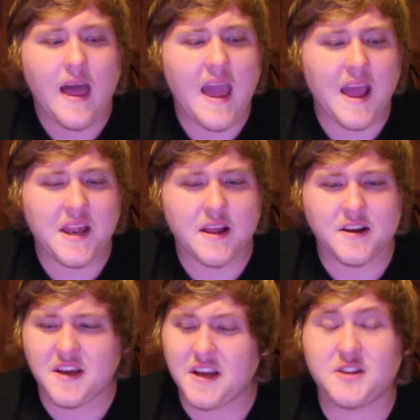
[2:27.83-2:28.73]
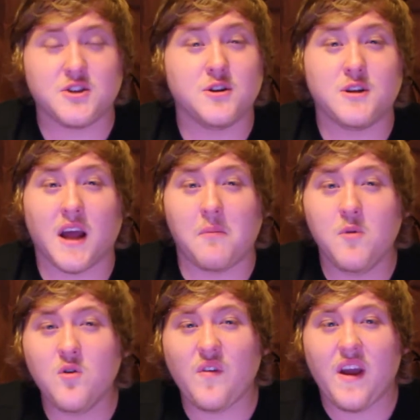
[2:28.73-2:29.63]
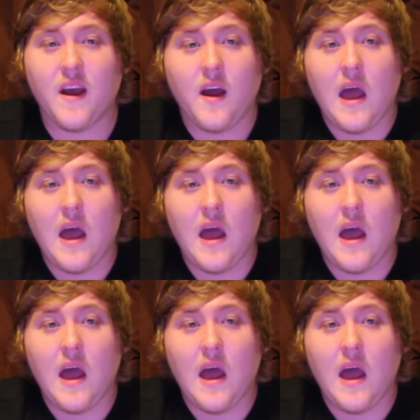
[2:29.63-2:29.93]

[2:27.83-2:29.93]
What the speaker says: And it just looked like a movie.